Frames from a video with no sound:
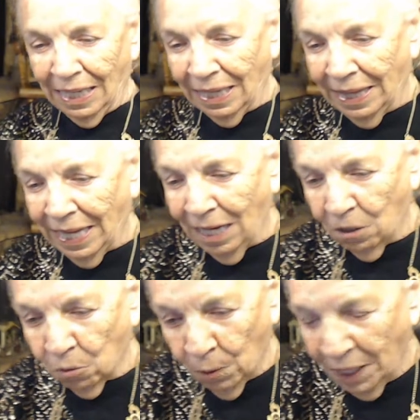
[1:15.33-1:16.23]
that
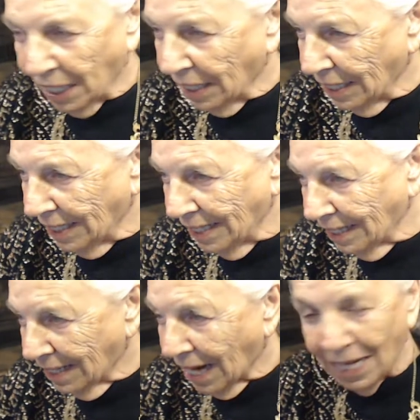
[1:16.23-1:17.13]
we can
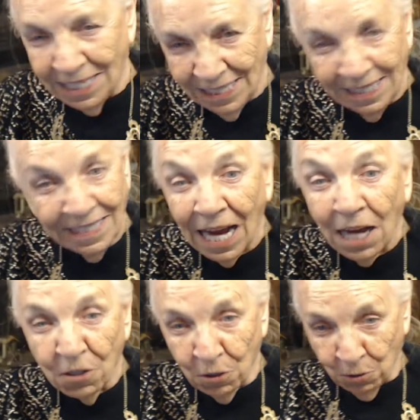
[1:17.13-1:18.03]
not
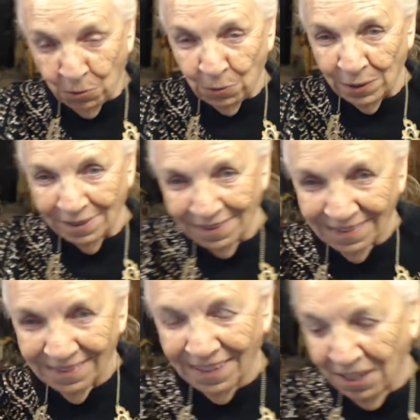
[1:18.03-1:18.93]
not do
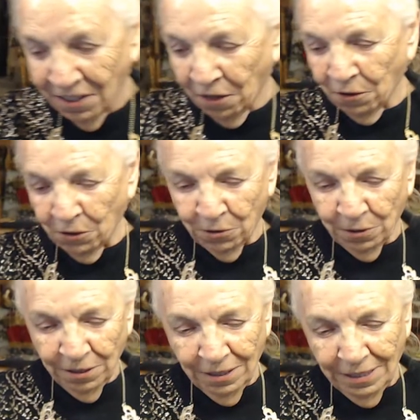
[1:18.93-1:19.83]
another
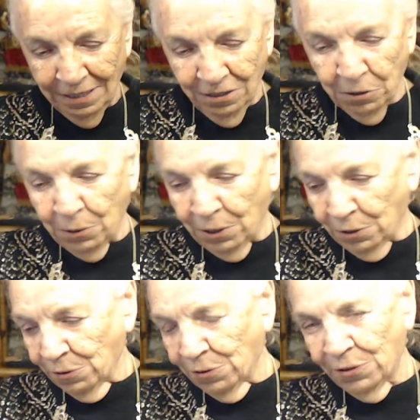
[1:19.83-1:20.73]
New
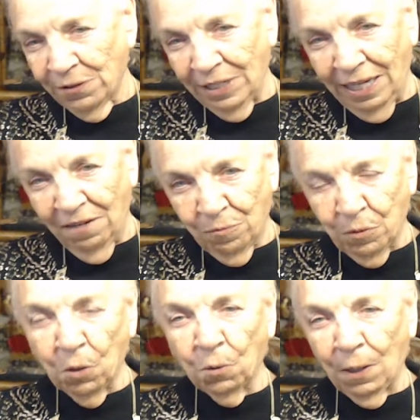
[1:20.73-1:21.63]
Year's Eve
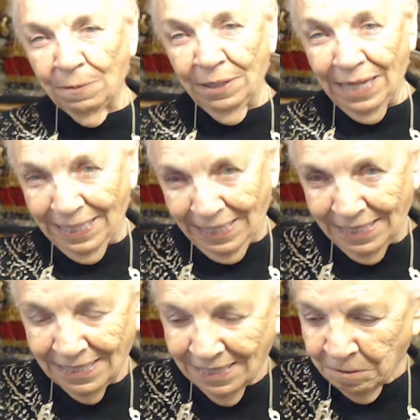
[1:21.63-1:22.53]
program like it.
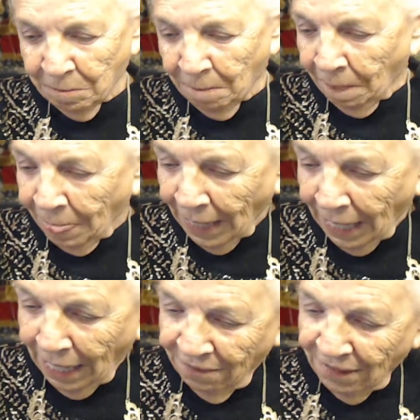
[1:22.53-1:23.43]

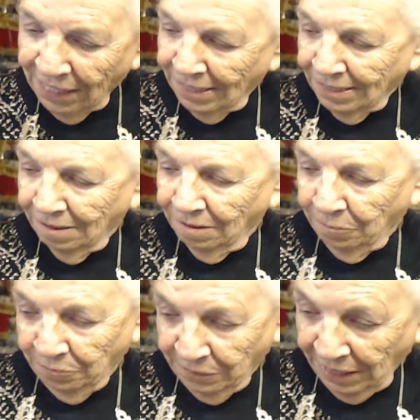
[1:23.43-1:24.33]
And then
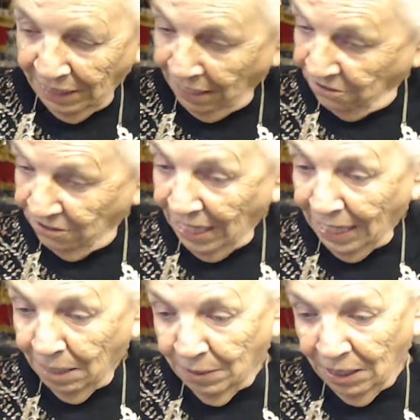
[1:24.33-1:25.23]
the next
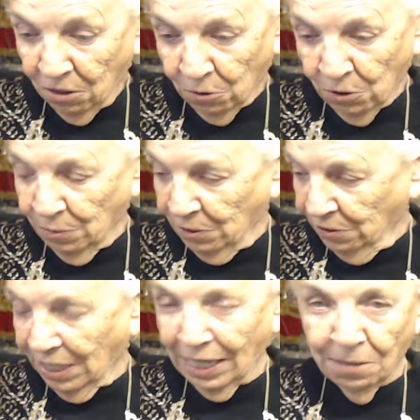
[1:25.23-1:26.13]
day being Christmas
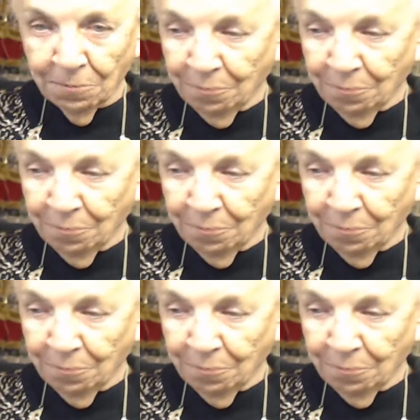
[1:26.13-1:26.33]
Day,